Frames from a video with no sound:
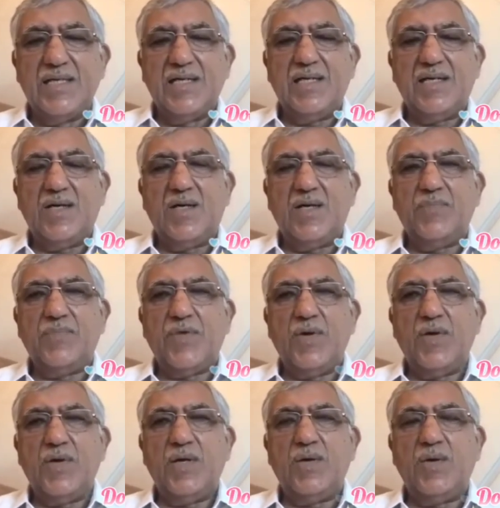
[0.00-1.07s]

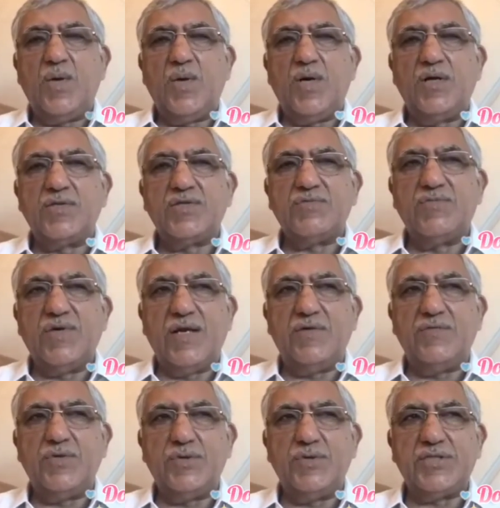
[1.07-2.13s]
or it's one
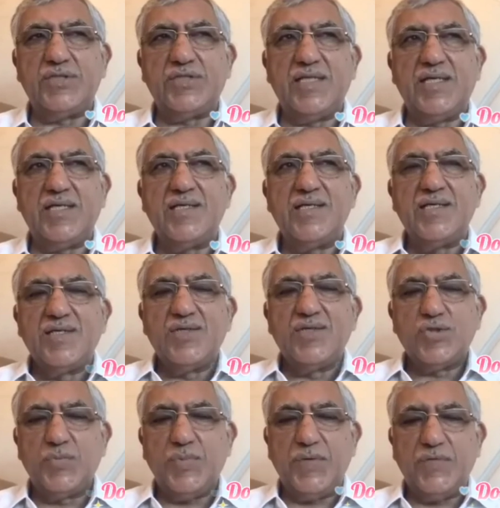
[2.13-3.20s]
of those
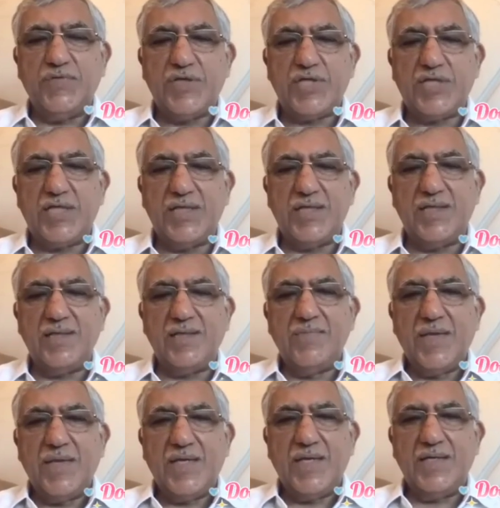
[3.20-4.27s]
superficial
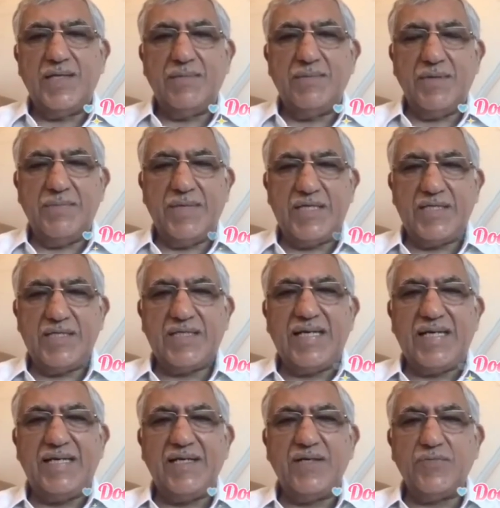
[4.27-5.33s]
dermabrasion
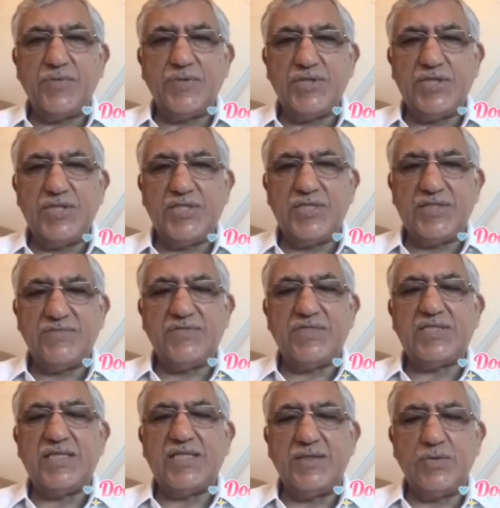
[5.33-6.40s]
kind of procedures
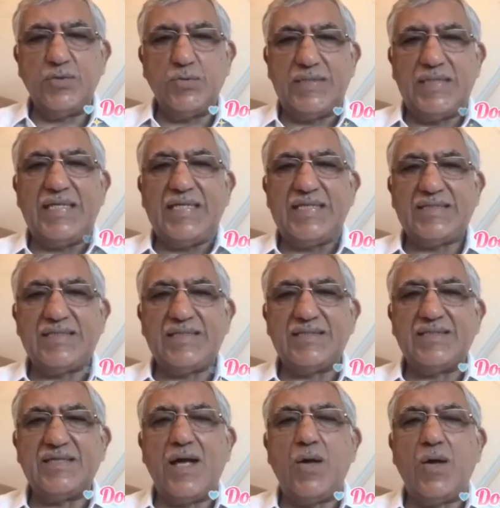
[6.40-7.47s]
which they do with
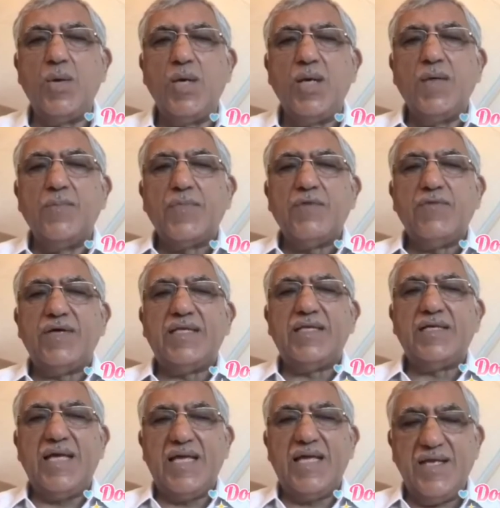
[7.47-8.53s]
lasers now,
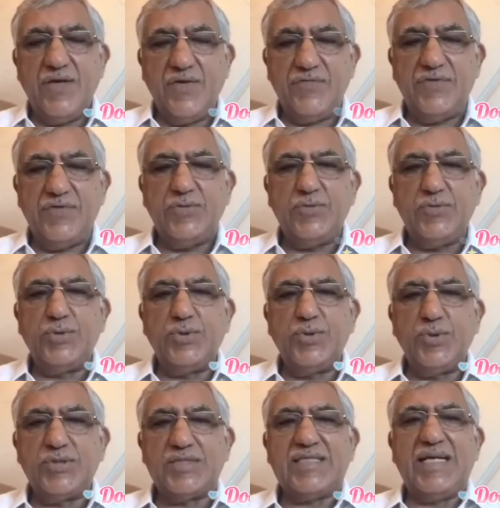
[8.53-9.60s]
whether any of
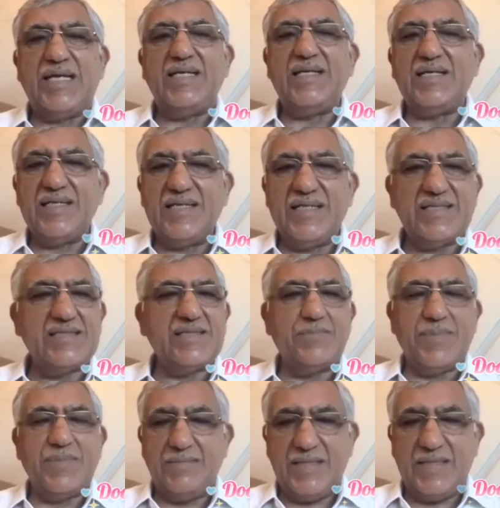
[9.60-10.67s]
those can decrease the
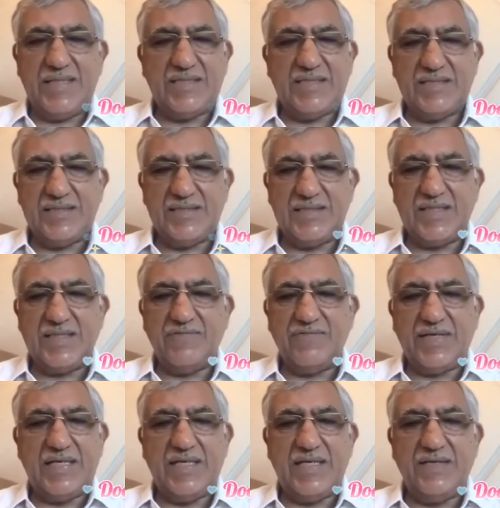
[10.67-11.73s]
pigmentation
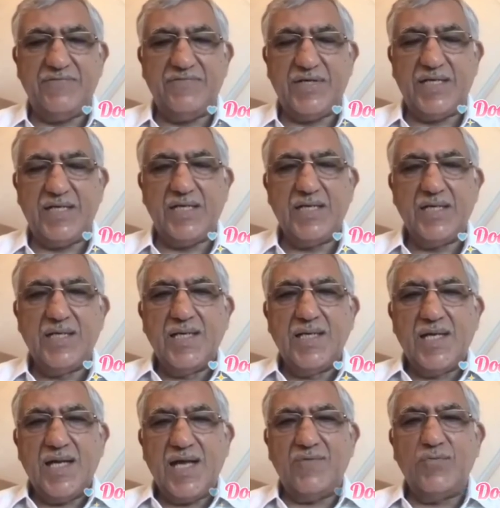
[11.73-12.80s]
significantly for her.
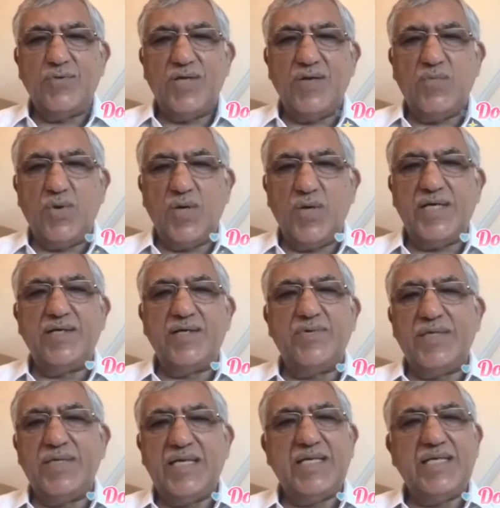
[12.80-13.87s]
I would avoid
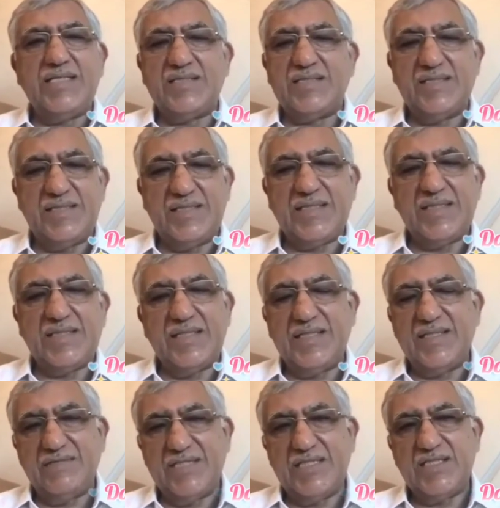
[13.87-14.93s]
doing any surgical
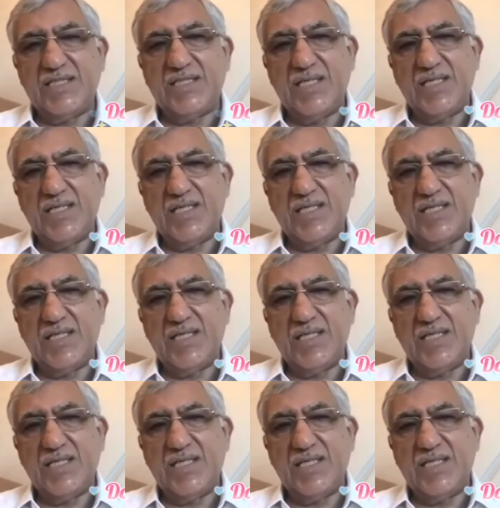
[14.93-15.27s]
intervention.